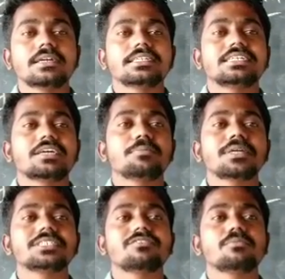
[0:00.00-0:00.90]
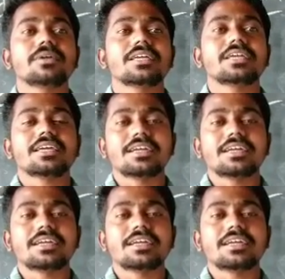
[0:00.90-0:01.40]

the temperature will be